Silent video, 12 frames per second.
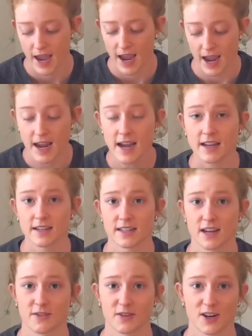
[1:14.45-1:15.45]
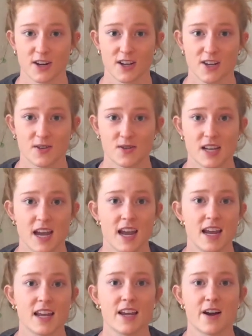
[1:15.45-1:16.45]
And if you're gonna use
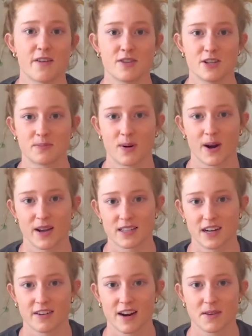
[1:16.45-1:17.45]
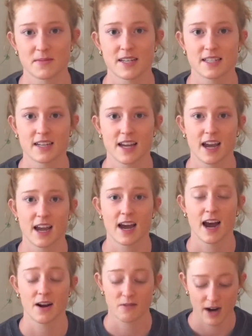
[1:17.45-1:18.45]
any of these products I recommend today,
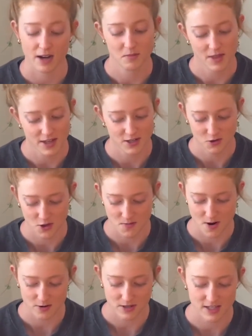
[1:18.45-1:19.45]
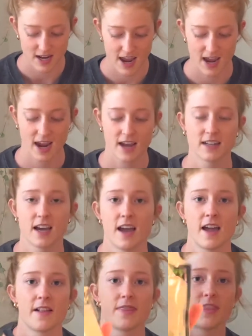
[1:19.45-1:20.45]
I recommend this one the most, and
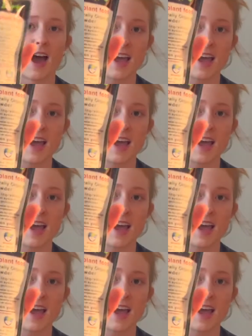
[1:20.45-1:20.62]
that